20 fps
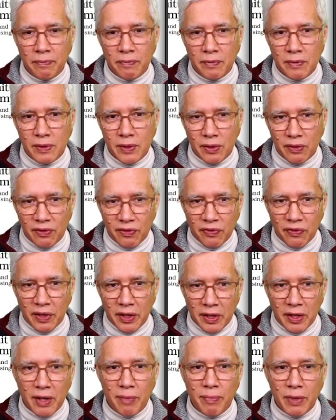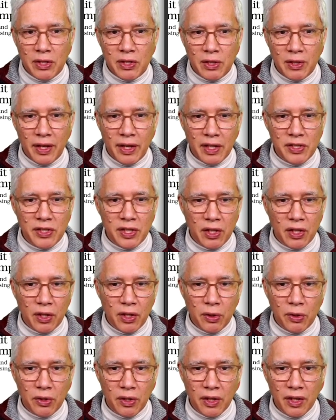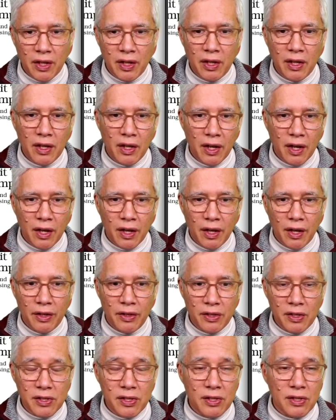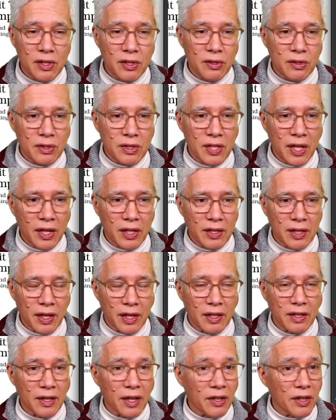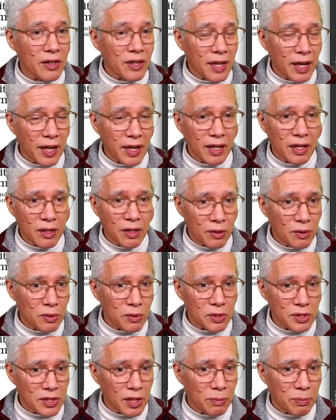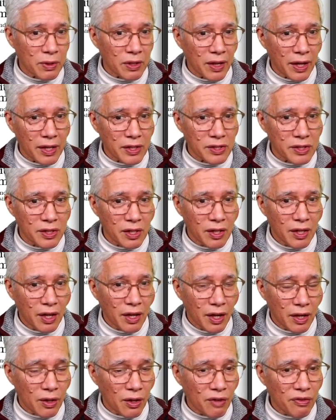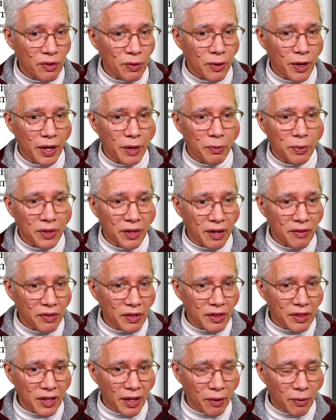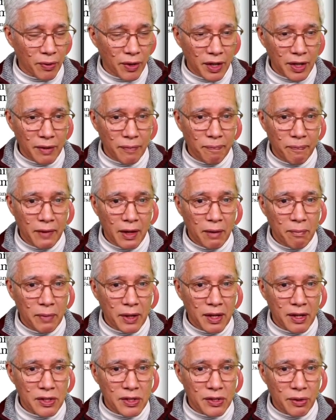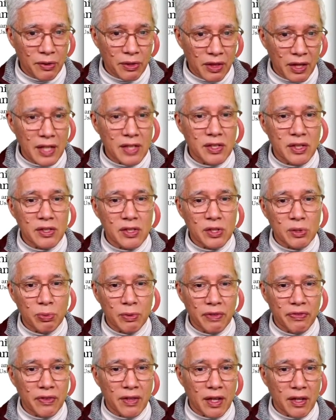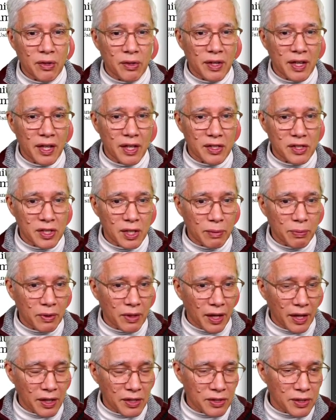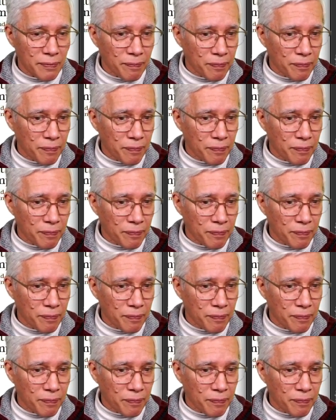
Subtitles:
So very much legacy code. This is a good technique. Now, you can't use subclass and override with everything, right? Because there are things in Swift that you can't subclass.